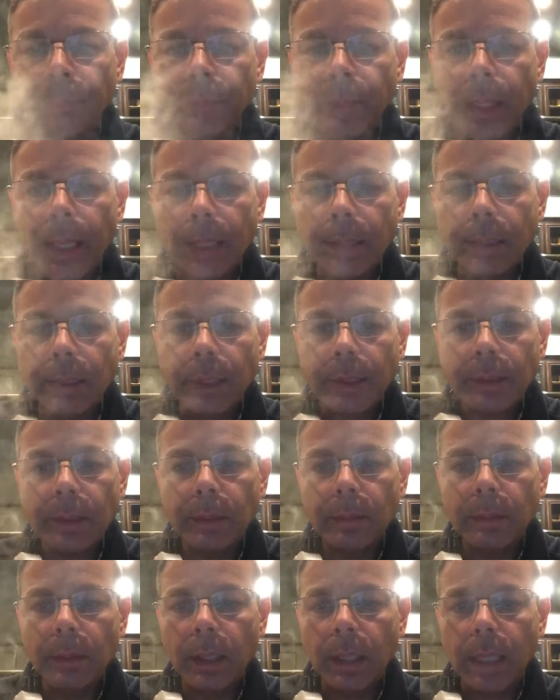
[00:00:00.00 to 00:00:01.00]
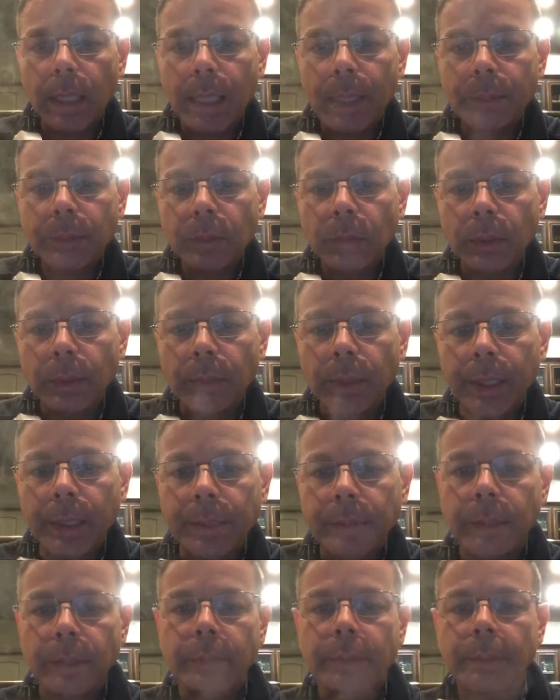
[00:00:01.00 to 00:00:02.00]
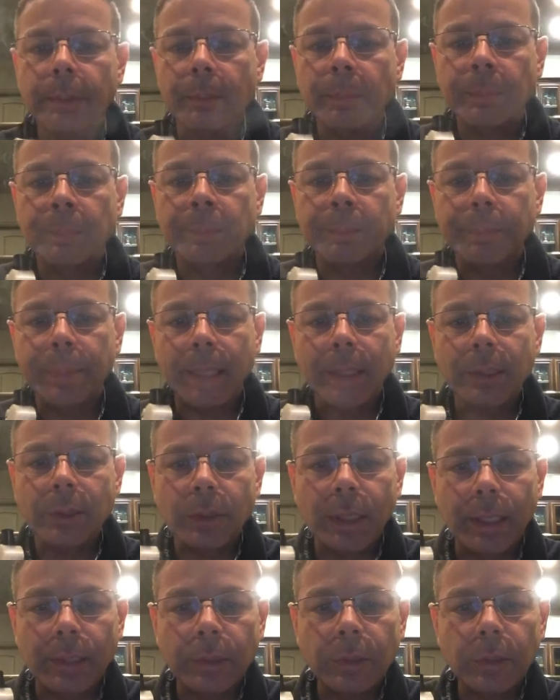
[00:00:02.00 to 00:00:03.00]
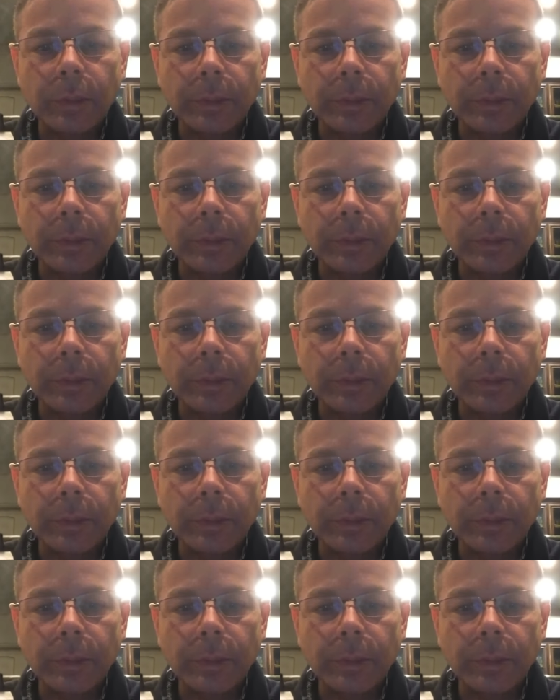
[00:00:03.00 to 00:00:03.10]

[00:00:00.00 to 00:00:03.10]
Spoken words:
It doesn't, absolutely right. It doesn't make sense